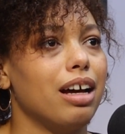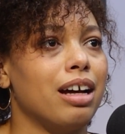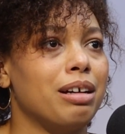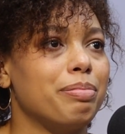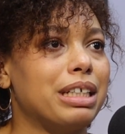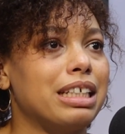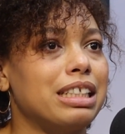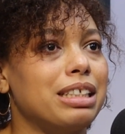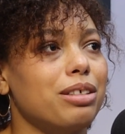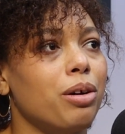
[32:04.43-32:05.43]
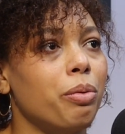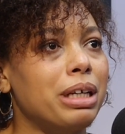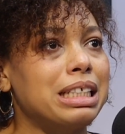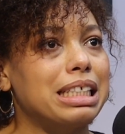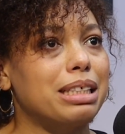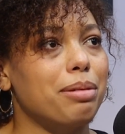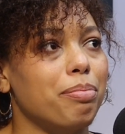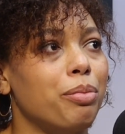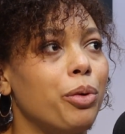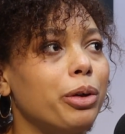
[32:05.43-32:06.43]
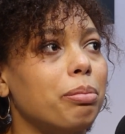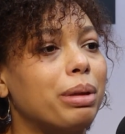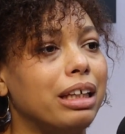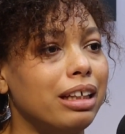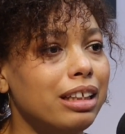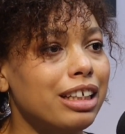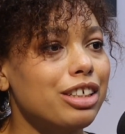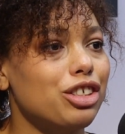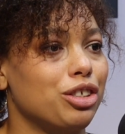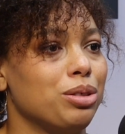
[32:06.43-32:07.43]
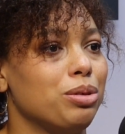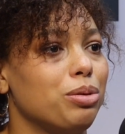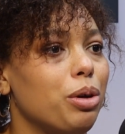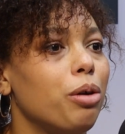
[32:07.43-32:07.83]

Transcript: And it's always more appealing to